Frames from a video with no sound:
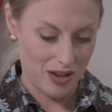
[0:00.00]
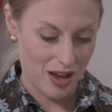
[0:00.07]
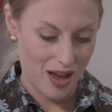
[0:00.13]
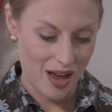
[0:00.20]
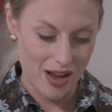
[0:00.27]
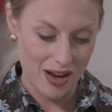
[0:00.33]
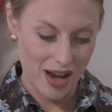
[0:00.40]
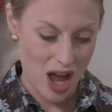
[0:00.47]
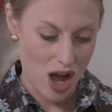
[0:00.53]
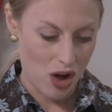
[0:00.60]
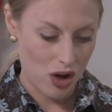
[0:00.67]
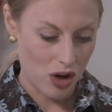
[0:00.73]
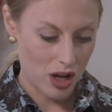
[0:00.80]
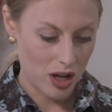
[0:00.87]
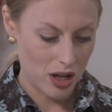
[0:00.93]

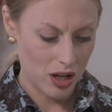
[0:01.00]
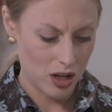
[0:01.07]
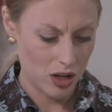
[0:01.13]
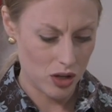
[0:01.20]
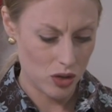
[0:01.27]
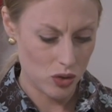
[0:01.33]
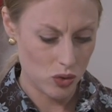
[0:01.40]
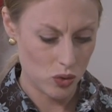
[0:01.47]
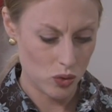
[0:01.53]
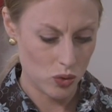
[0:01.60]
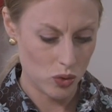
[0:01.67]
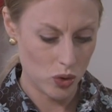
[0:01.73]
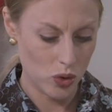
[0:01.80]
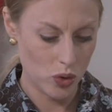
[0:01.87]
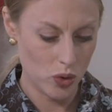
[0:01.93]
Now,
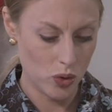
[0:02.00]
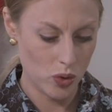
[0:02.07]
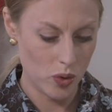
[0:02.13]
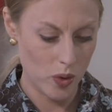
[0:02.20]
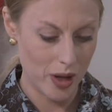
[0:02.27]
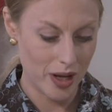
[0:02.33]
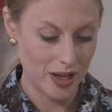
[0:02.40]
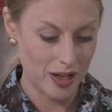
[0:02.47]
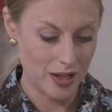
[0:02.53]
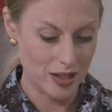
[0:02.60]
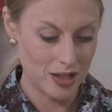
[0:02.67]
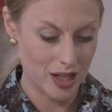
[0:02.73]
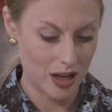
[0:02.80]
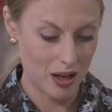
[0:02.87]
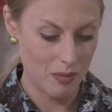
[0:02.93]
who is
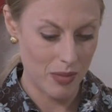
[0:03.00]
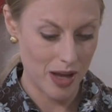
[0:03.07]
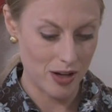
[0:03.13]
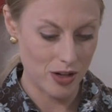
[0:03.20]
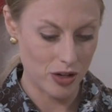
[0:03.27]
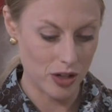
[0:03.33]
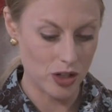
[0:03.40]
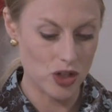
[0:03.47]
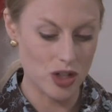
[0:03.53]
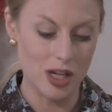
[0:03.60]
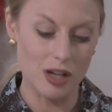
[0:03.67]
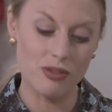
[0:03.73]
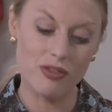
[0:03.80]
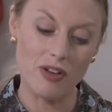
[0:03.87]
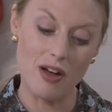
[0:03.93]
the
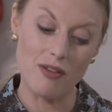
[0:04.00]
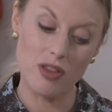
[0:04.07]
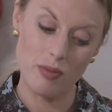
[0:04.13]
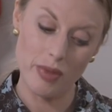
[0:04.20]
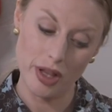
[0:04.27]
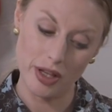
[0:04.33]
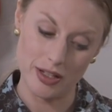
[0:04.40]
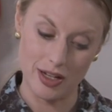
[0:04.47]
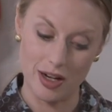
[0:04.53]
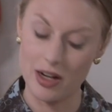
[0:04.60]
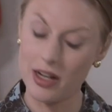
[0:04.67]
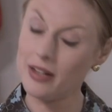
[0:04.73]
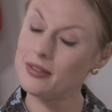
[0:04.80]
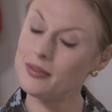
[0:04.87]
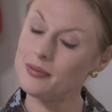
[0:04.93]
commander-in-chief of the military?